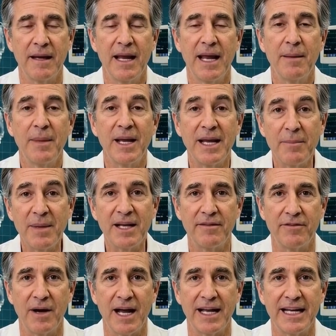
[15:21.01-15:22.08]
and many men
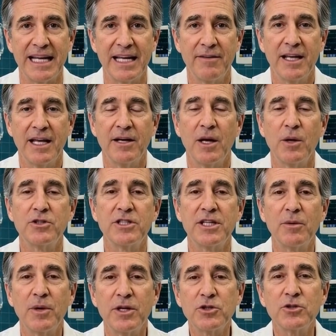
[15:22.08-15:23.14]
find evening dosing
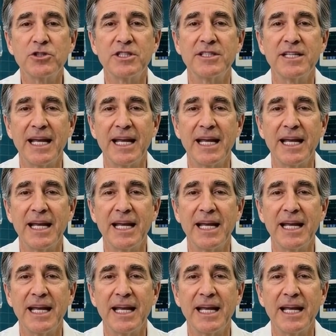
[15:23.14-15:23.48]
reduces